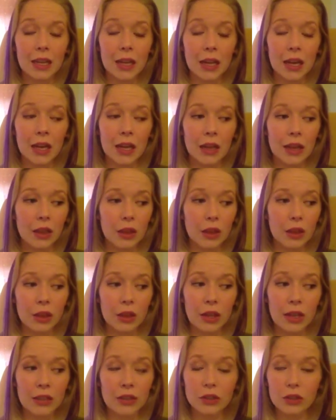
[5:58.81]

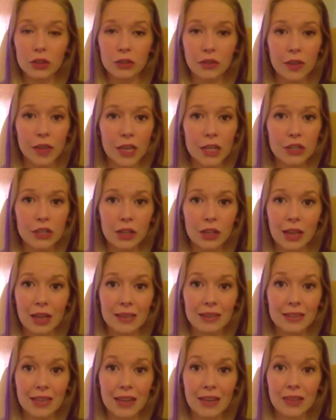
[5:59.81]
in certification
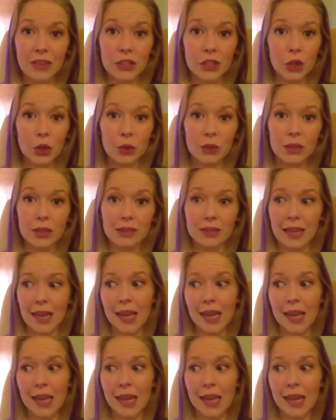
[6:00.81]
class, they even told us,